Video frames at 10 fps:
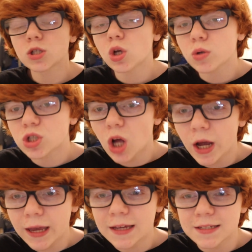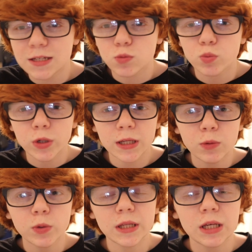So StockX is really,
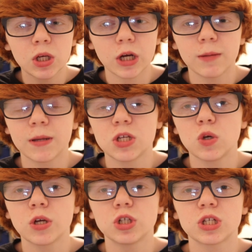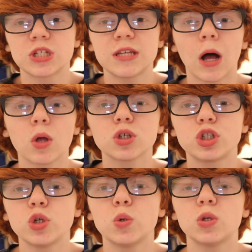really good because you can just sell
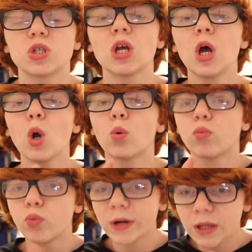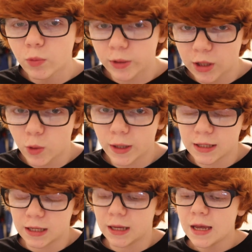shoes really
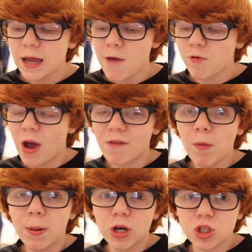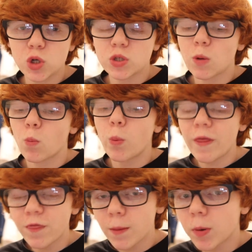quickly. If you have a pair of shoes
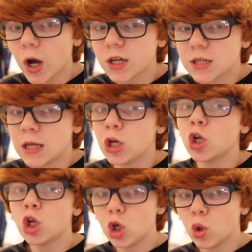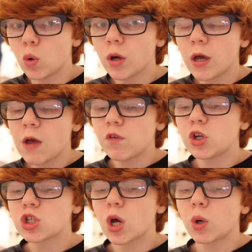with the box and new, if you
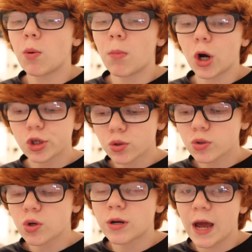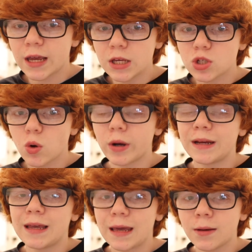just go to a Marshalls or a Nike store
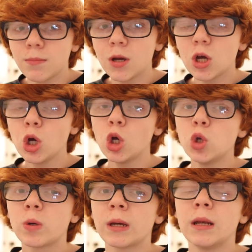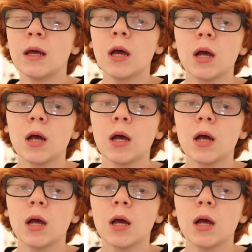and get them, you can